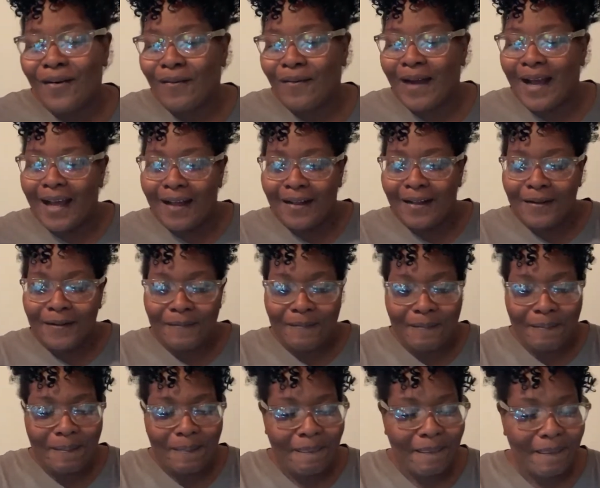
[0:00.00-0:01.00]
Well,
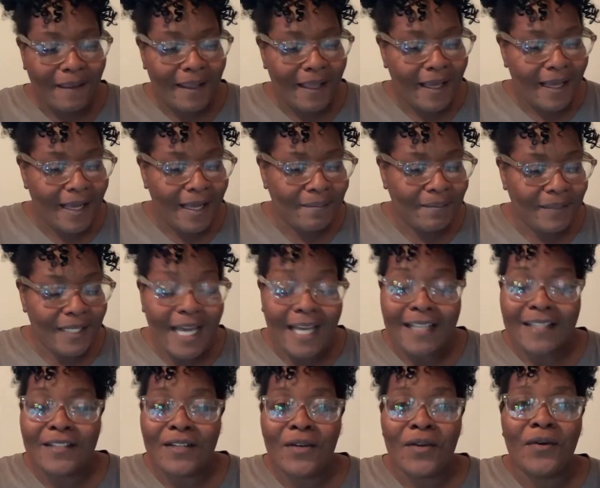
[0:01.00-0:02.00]
um,
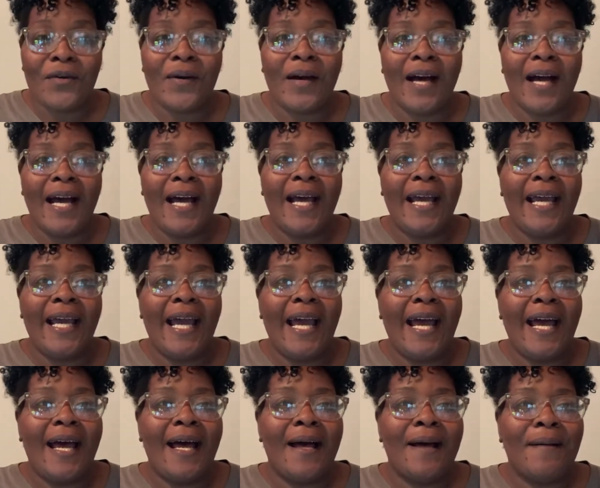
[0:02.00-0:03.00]
yeah, so I
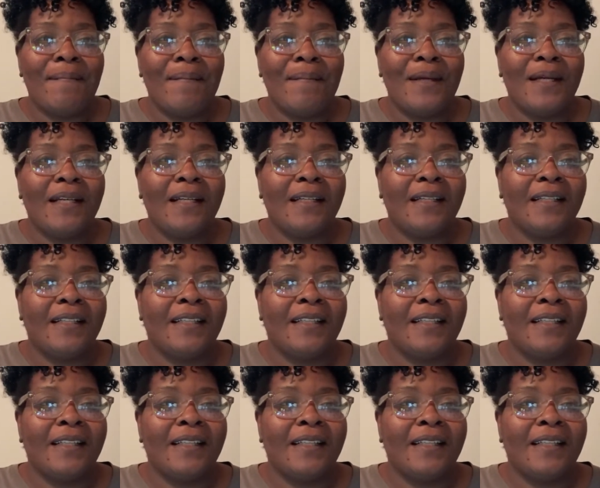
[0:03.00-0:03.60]
am,